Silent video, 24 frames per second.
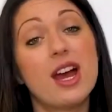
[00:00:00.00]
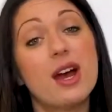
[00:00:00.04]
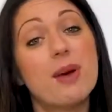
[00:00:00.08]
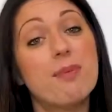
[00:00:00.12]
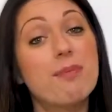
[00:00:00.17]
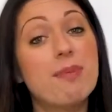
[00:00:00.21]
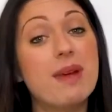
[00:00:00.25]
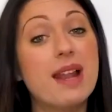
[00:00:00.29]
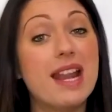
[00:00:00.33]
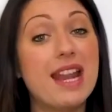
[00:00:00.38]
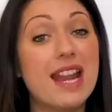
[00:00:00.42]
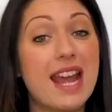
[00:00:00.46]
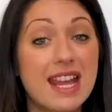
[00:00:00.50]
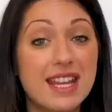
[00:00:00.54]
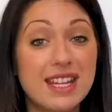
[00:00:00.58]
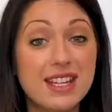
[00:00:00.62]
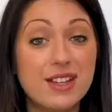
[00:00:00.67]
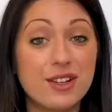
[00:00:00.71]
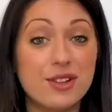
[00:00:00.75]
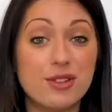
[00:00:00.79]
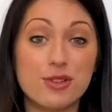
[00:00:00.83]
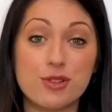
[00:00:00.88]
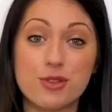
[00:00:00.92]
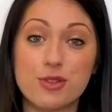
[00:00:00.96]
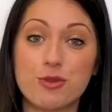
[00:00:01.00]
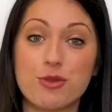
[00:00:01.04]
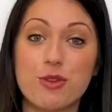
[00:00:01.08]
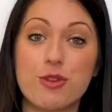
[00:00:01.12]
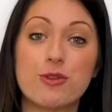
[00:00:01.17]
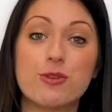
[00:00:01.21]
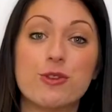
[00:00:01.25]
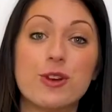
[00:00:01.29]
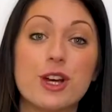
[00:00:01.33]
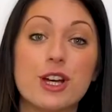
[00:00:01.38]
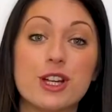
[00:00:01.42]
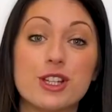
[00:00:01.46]
Millennials
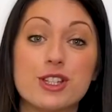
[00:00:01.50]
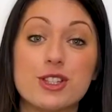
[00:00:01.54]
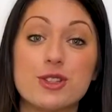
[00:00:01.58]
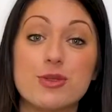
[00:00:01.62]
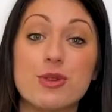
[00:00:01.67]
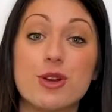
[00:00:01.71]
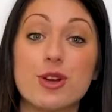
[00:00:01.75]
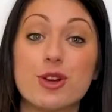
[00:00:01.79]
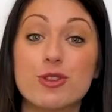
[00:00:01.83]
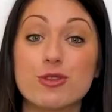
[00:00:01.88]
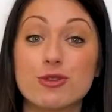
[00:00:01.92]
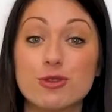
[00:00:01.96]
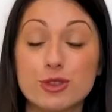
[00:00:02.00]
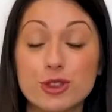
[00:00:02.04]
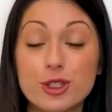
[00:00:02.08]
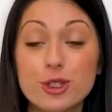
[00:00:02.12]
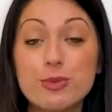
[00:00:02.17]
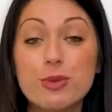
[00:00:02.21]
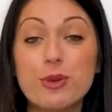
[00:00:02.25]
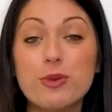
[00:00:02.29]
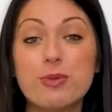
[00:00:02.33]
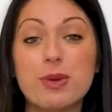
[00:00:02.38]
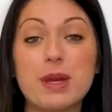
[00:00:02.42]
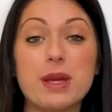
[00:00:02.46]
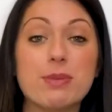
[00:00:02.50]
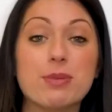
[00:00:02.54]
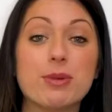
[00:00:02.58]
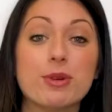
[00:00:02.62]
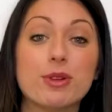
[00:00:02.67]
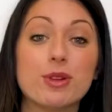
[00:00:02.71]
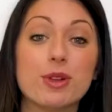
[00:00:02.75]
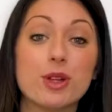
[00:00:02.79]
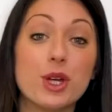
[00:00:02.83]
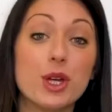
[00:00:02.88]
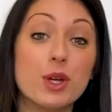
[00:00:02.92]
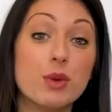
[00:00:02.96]
refer to a group of
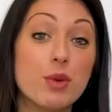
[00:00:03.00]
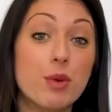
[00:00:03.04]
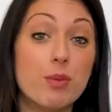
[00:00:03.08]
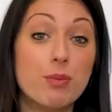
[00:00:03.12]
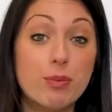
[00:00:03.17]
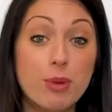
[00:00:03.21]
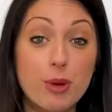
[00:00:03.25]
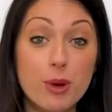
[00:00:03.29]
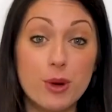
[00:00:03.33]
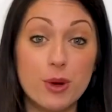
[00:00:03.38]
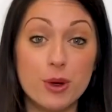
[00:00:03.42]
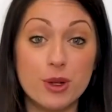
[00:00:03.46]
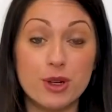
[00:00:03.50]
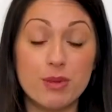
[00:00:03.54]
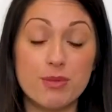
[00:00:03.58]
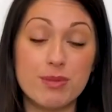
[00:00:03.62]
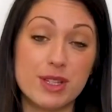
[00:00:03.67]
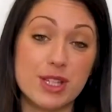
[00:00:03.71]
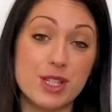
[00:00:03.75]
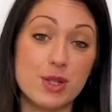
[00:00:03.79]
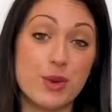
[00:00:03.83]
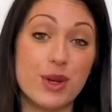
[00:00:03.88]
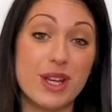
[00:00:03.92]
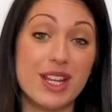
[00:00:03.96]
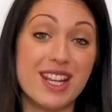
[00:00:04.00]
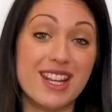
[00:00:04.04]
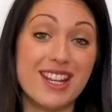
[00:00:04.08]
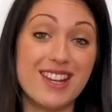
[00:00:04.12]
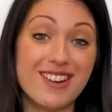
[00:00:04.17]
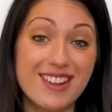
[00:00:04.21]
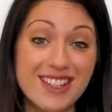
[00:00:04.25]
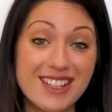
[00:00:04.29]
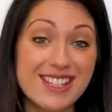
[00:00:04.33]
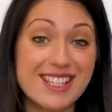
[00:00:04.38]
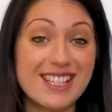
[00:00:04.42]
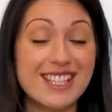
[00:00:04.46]
people who were born between
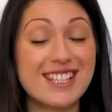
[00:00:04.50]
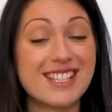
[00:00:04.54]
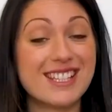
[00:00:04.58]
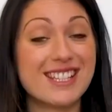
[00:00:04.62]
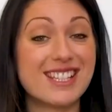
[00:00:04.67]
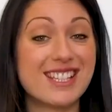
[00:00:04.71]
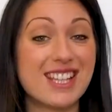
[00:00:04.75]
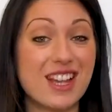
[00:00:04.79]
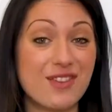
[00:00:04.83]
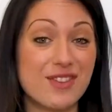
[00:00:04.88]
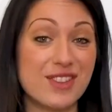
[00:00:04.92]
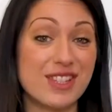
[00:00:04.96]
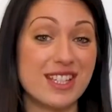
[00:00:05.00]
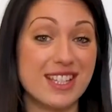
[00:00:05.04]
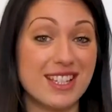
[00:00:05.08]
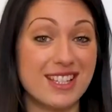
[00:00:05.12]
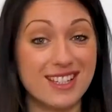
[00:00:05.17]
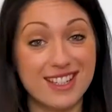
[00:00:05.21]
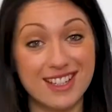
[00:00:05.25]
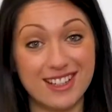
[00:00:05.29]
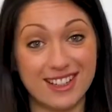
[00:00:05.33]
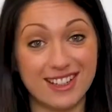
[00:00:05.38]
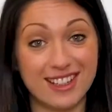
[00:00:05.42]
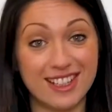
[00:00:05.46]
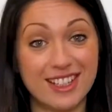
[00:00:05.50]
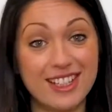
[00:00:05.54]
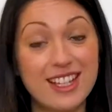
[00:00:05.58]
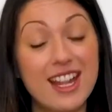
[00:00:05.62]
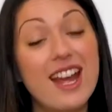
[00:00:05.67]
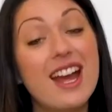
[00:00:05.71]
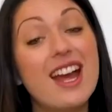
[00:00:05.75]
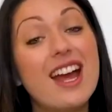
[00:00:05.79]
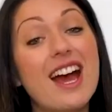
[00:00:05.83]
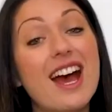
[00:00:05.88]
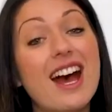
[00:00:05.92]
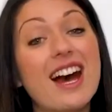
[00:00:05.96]
1979
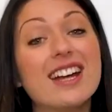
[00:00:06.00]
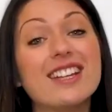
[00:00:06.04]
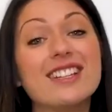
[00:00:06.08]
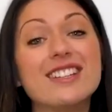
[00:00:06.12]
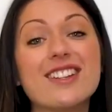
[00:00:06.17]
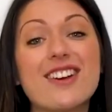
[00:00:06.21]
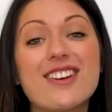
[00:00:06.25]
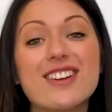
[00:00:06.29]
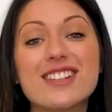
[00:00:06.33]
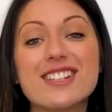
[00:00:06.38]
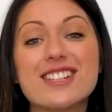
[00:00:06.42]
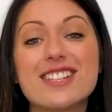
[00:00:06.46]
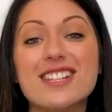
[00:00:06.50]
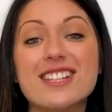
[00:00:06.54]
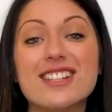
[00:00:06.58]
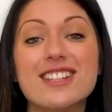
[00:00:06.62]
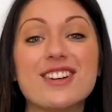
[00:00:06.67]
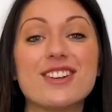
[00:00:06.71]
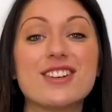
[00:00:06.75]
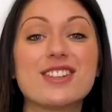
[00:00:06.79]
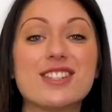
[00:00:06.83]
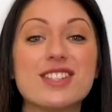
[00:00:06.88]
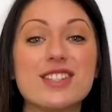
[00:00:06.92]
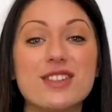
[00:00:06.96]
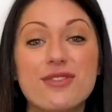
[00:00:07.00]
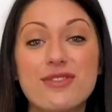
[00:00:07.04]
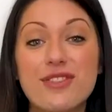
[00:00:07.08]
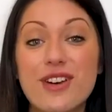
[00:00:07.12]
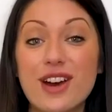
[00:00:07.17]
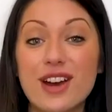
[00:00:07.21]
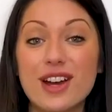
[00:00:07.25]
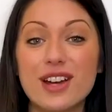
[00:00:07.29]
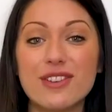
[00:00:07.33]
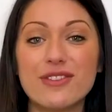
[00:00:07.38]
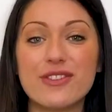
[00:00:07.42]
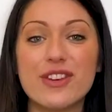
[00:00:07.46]
and
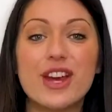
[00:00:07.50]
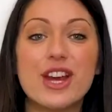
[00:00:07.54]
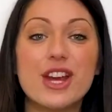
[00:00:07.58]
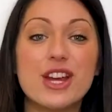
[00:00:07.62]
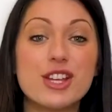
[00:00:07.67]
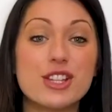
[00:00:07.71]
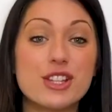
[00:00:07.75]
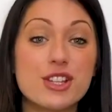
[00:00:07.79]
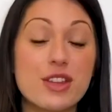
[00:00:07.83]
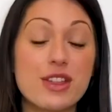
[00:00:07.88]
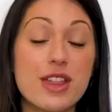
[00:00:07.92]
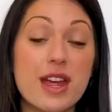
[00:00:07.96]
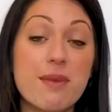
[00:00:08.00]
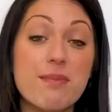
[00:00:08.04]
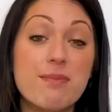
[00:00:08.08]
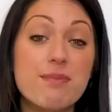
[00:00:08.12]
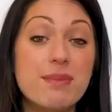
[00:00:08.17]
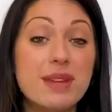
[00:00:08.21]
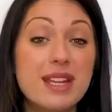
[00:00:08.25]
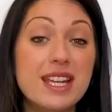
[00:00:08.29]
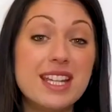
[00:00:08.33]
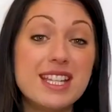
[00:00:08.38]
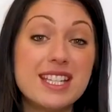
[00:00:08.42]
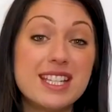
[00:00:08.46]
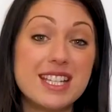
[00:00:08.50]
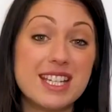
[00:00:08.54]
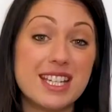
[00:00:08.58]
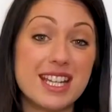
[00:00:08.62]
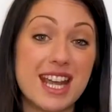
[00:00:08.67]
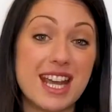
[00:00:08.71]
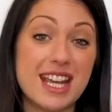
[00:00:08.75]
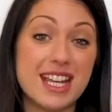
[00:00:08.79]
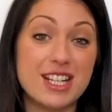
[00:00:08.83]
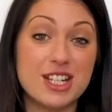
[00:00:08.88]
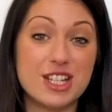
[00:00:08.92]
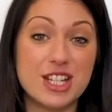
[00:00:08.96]
1995, so their median
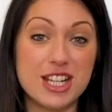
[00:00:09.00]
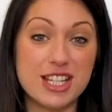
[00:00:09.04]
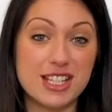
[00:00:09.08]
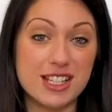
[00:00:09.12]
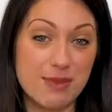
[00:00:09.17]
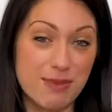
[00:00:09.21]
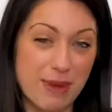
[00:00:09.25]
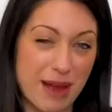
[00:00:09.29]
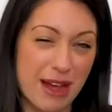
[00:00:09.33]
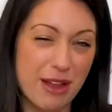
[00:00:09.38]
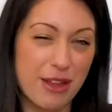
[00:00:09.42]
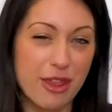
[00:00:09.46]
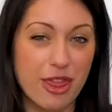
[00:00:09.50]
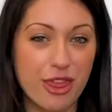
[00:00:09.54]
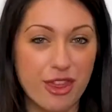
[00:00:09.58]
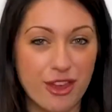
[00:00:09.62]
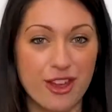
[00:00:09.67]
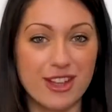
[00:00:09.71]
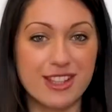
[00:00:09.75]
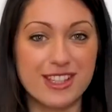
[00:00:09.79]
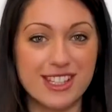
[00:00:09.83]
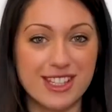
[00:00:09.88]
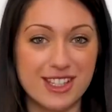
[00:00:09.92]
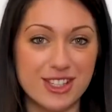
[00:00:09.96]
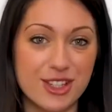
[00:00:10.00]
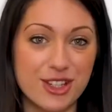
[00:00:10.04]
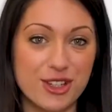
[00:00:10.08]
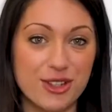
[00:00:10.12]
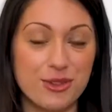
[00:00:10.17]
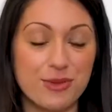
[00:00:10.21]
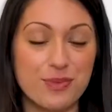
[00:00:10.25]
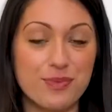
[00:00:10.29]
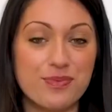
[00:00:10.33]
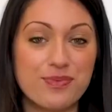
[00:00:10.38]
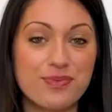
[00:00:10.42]
age is about 32.